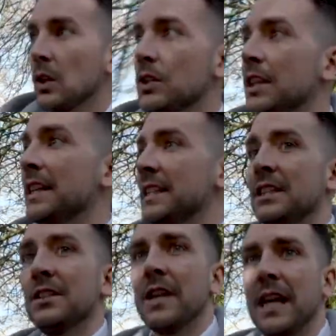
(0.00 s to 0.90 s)
But this
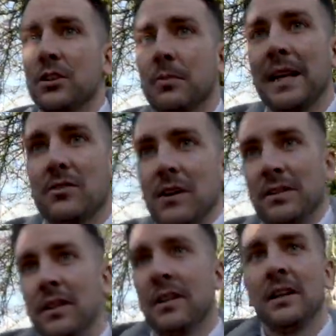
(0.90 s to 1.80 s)
isn't the actual playground.
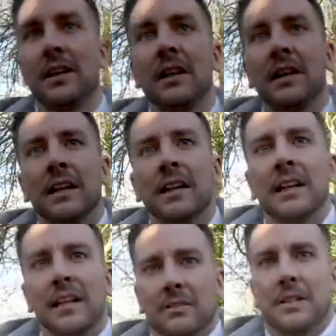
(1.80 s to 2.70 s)

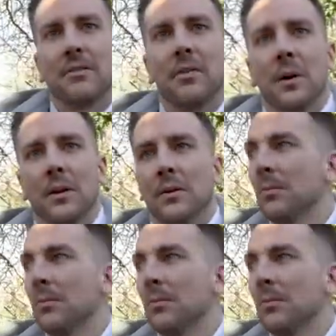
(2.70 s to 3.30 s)
It was the other one.